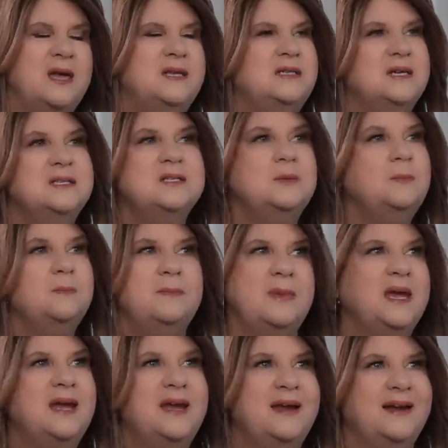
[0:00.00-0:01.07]
It doesn't
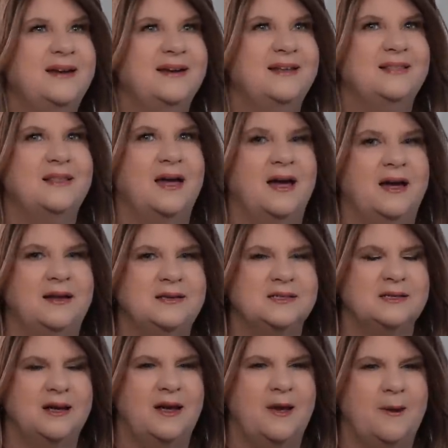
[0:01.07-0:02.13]
mean
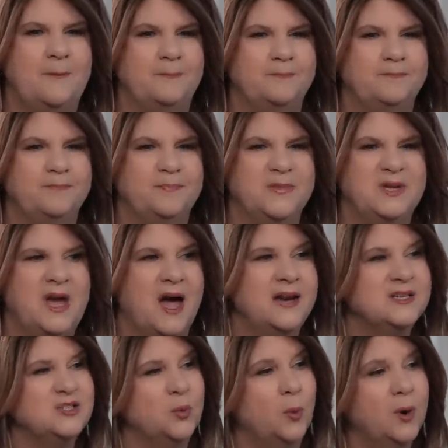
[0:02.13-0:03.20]
that
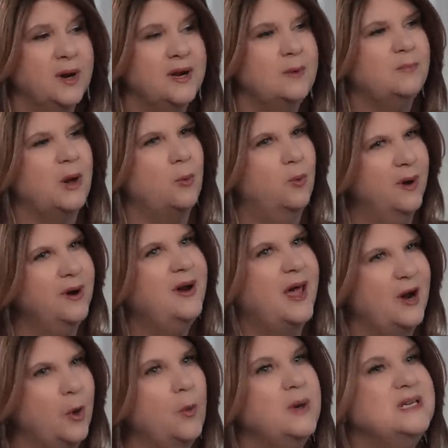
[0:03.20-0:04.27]
God isn't working, but we're
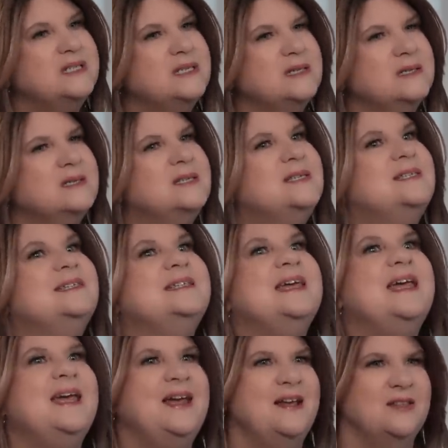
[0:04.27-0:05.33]
not always
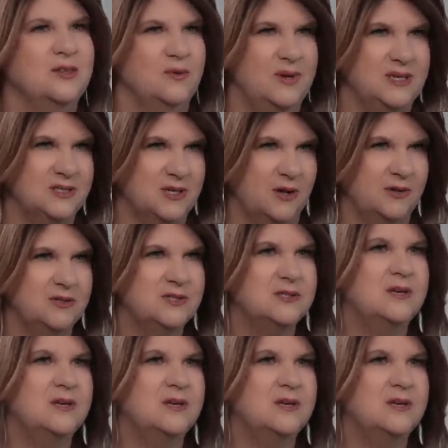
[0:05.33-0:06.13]
seeing the results